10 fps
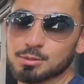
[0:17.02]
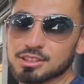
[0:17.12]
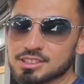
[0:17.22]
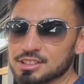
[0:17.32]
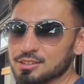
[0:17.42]
well,
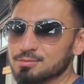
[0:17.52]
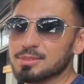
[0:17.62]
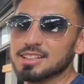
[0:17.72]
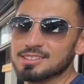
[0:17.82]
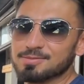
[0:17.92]
so
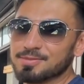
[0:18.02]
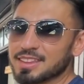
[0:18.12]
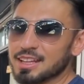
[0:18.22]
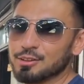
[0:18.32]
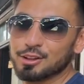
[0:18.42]

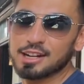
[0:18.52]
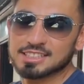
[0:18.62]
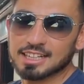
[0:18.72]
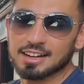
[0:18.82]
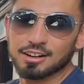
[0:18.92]
even though I
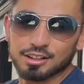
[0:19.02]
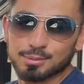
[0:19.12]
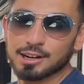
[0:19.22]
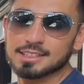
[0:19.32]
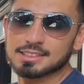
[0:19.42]
check out all the
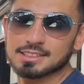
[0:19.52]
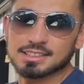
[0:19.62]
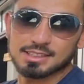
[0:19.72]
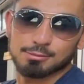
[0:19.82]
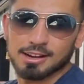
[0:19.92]
prices,
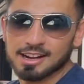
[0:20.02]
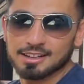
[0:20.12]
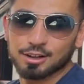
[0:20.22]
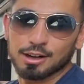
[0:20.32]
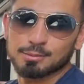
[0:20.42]
this is where I
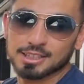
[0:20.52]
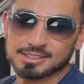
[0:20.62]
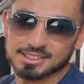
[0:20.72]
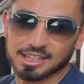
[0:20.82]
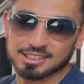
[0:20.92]
know I'm gonna
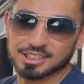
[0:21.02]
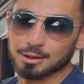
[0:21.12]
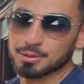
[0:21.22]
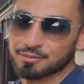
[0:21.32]
start shopping